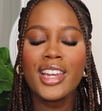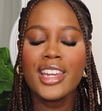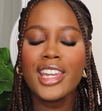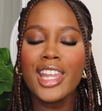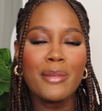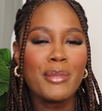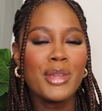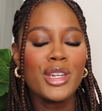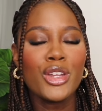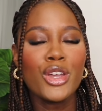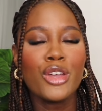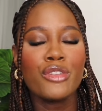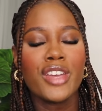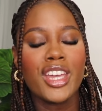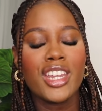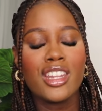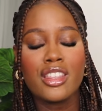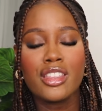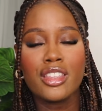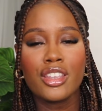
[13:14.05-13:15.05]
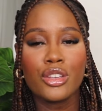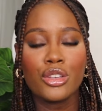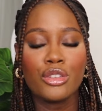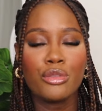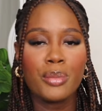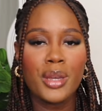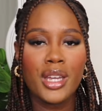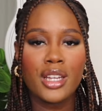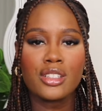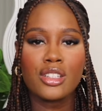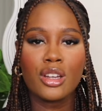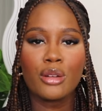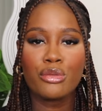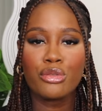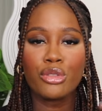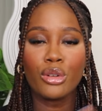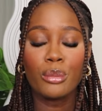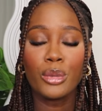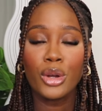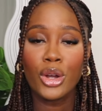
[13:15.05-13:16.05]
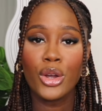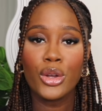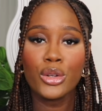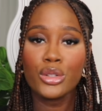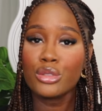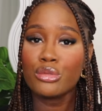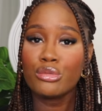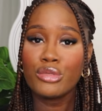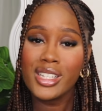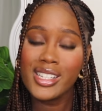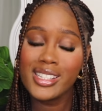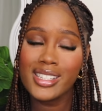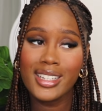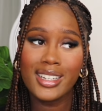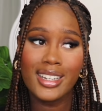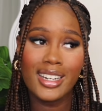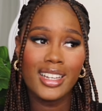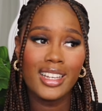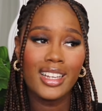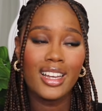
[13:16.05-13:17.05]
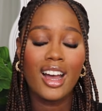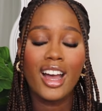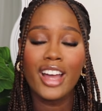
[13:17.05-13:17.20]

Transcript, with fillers: Let me know if anything you've picked up from Coach recently.